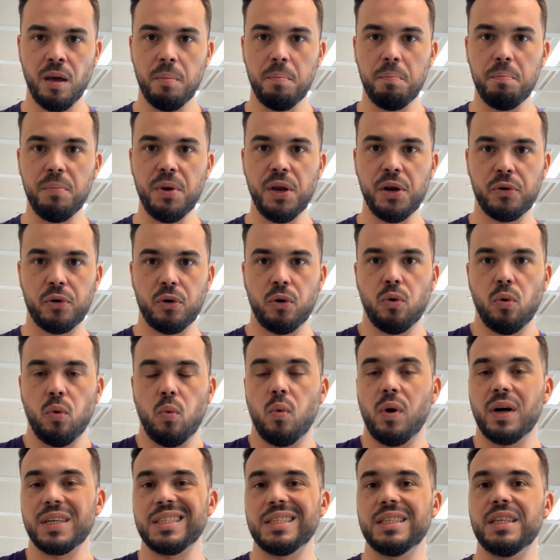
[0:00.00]
Miro
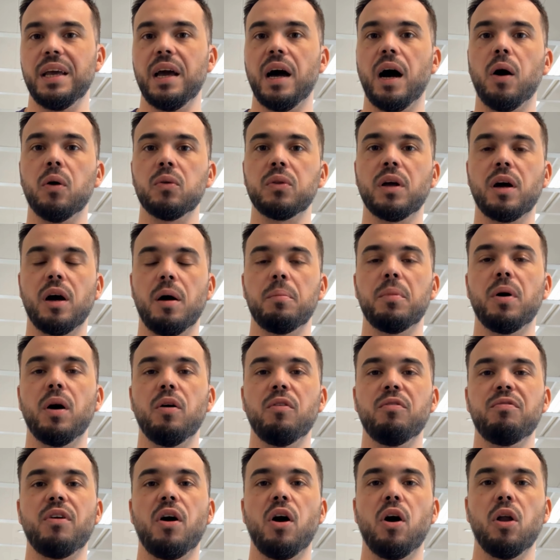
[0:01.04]
was the outcome
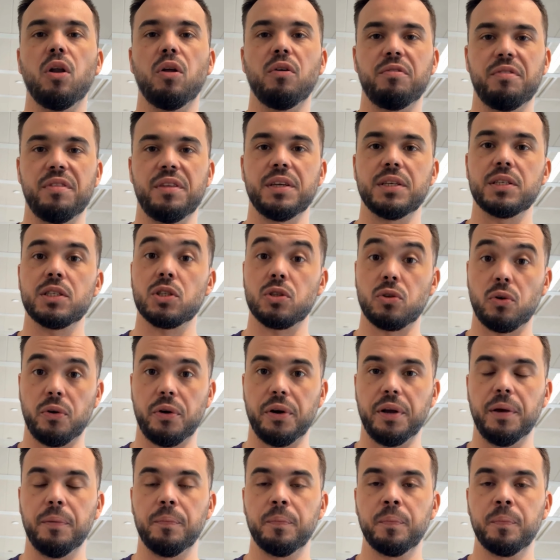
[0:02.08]
of all of this story.